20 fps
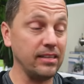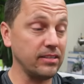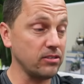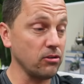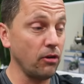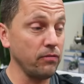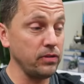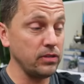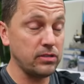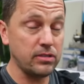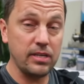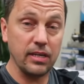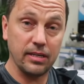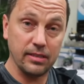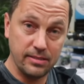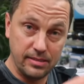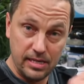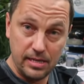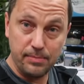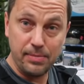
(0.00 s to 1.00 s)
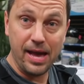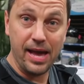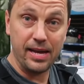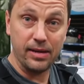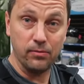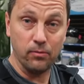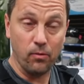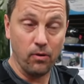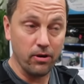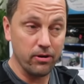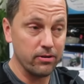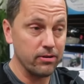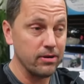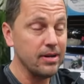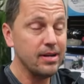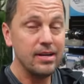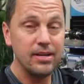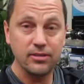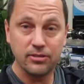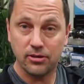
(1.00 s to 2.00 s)
So if you stick a tea bag in water,
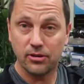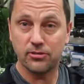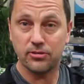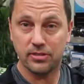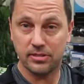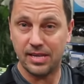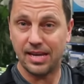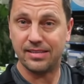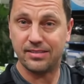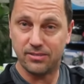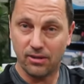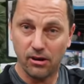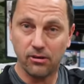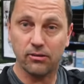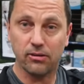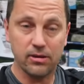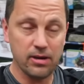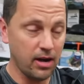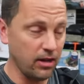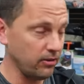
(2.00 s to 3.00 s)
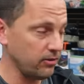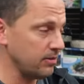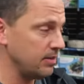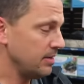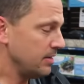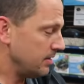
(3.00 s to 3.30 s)
it turns into that darker color.